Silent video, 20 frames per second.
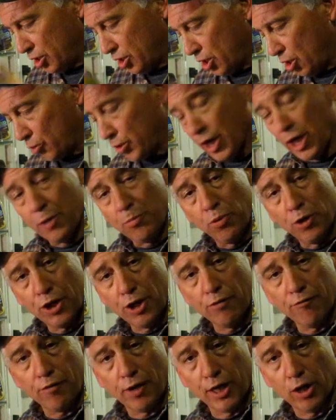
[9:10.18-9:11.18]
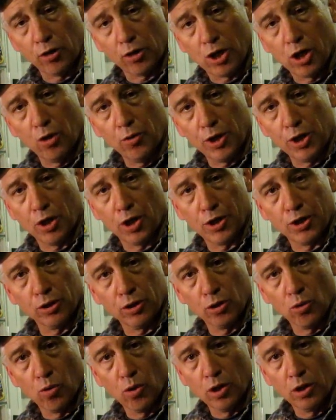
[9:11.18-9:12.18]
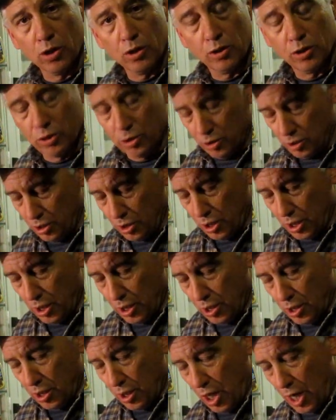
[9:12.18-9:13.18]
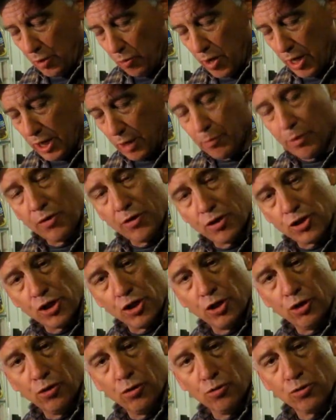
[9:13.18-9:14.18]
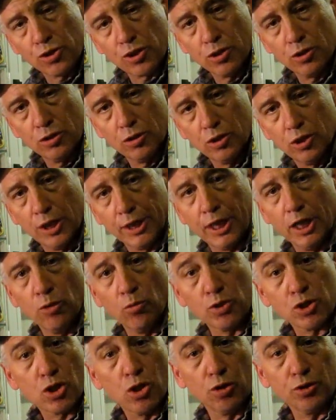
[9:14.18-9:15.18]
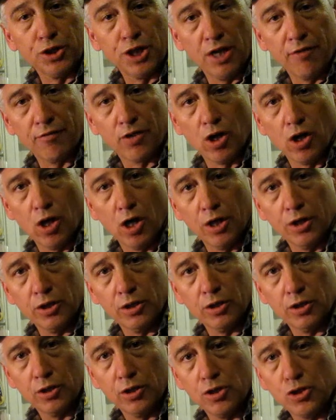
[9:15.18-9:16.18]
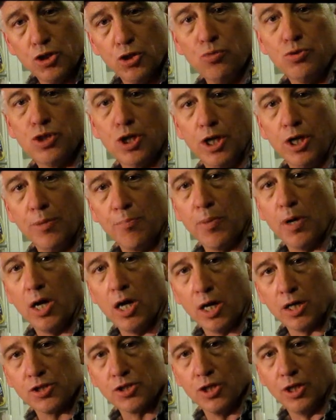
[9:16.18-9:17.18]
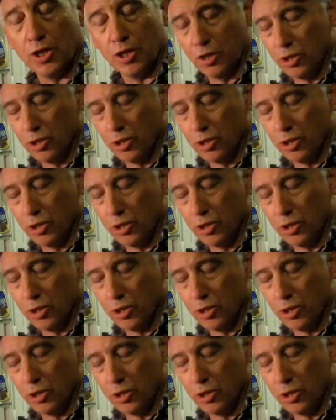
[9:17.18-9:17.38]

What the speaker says: Okay, to put your final coating on your lure, I recommend that you use, again, what's called DevCon 2-ton epoxy.